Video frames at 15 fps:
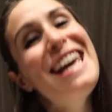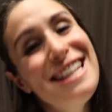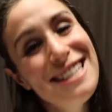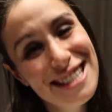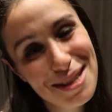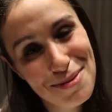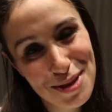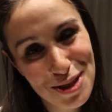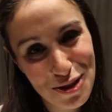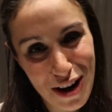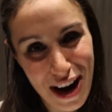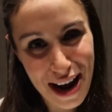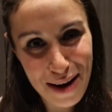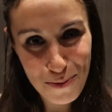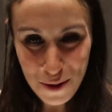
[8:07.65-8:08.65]
and
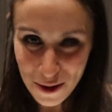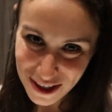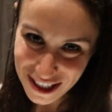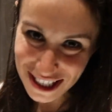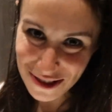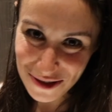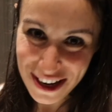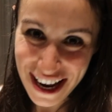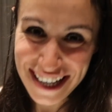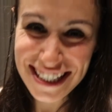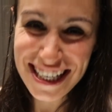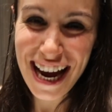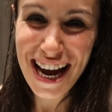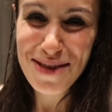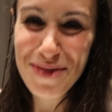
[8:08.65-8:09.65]
subscribe. We'll see you
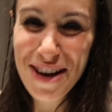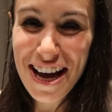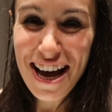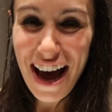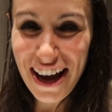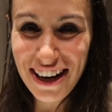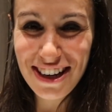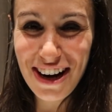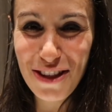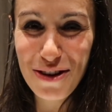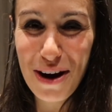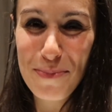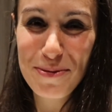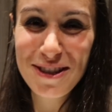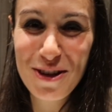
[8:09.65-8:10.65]
next time on another
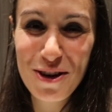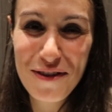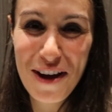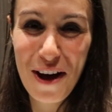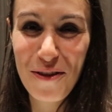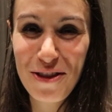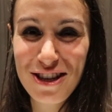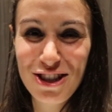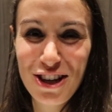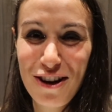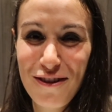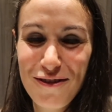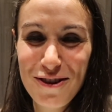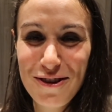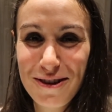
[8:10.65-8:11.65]
episode of Hellthy
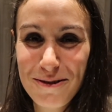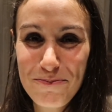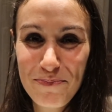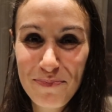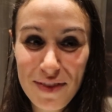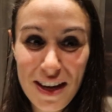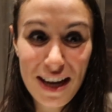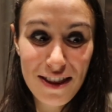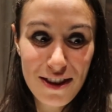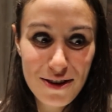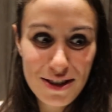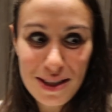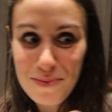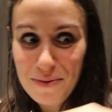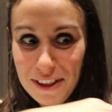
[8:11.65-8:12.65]
Junk Food.
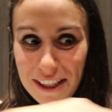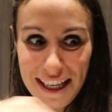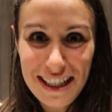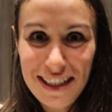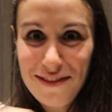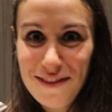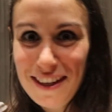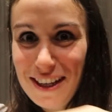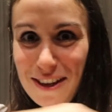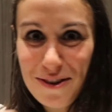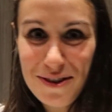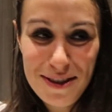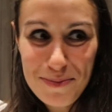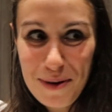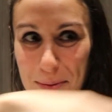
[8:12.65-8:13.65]
There's some related
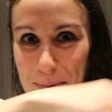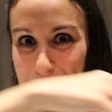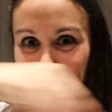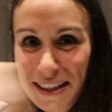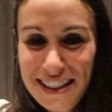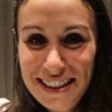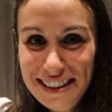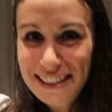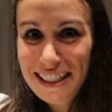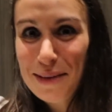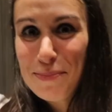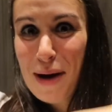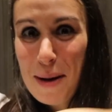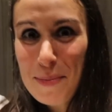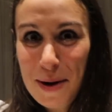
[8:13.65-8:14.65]
videos probably
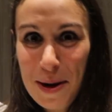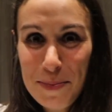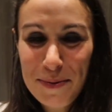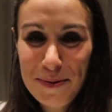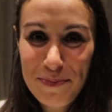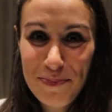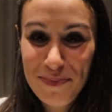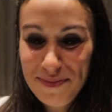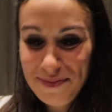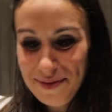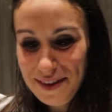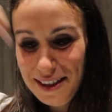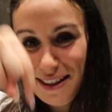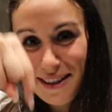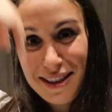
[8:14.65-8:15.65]
gonna pop up.
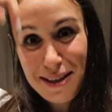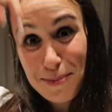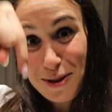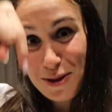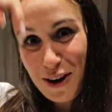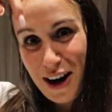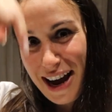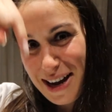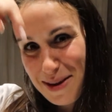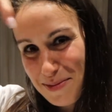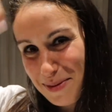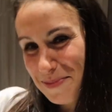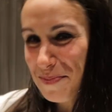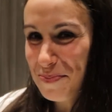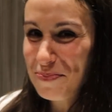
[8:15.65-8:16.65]
Subscribe.